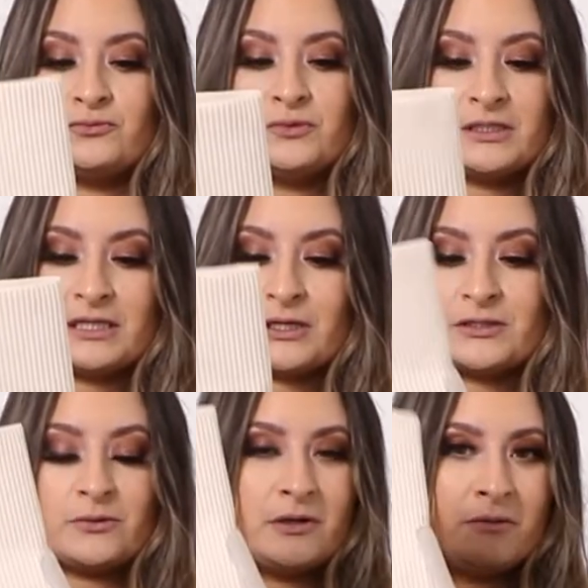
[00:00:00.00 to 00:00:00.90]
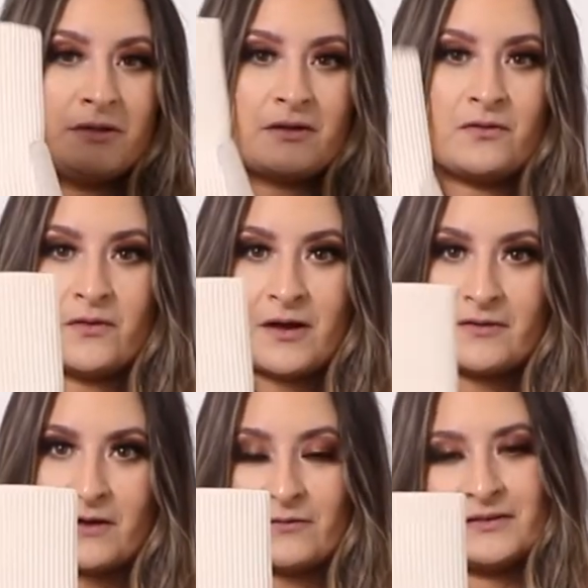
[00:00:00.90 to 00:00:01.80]
really couture with a lot
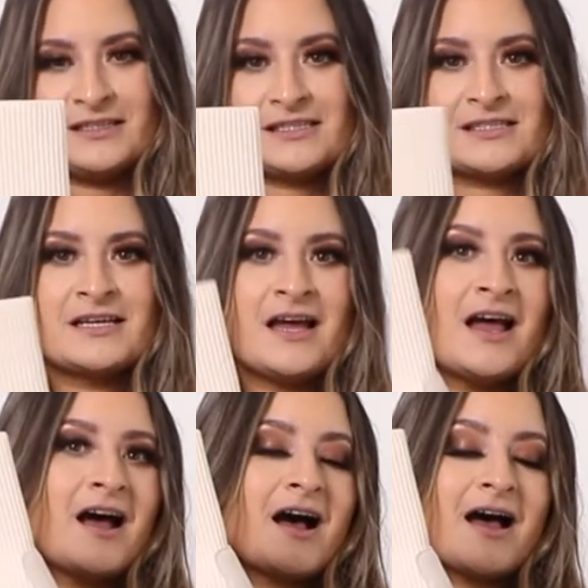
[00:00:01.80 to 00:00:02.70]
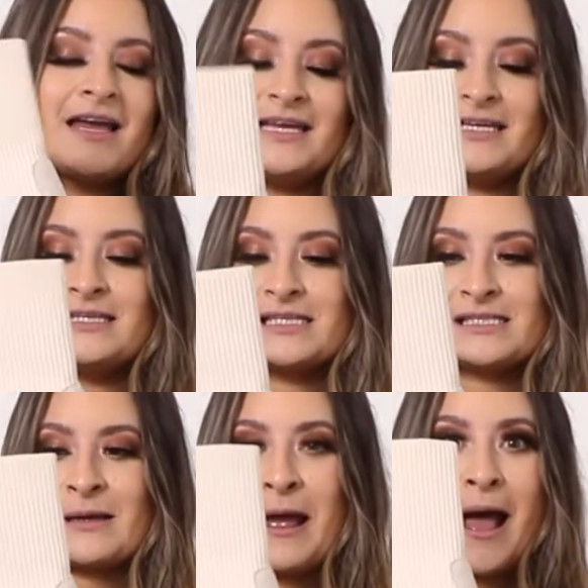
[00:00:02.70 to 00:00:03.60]
of outfits. It
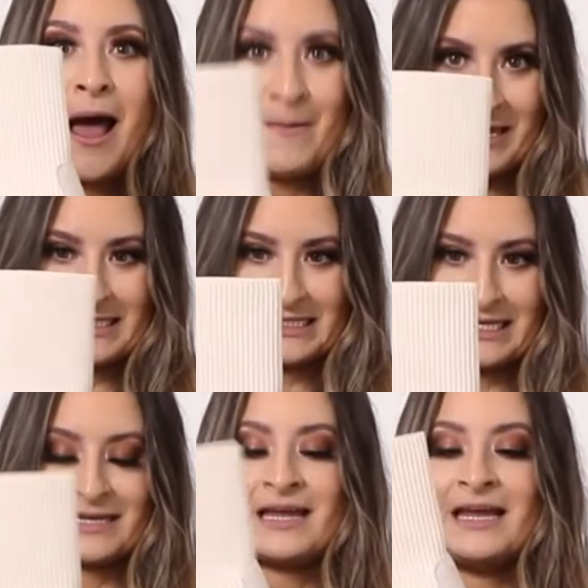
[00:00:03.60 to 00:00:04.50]
is amazing.